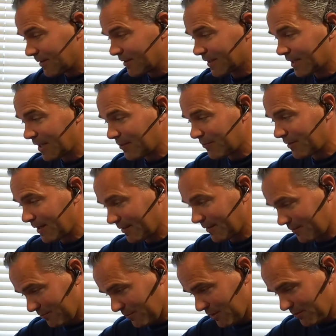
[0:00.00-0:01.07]
camera at
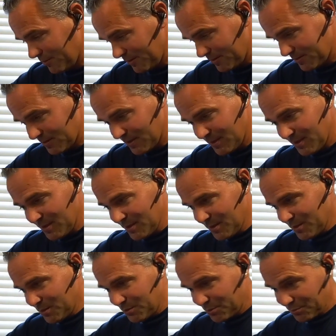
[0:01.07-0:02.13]
the moment
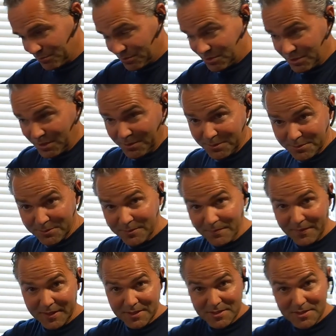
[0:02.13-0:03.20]
to show you
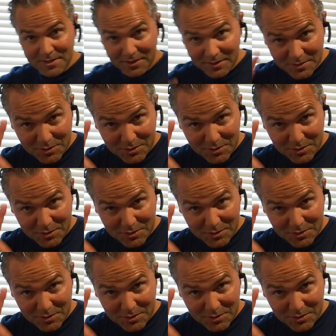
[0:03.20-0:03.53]
is the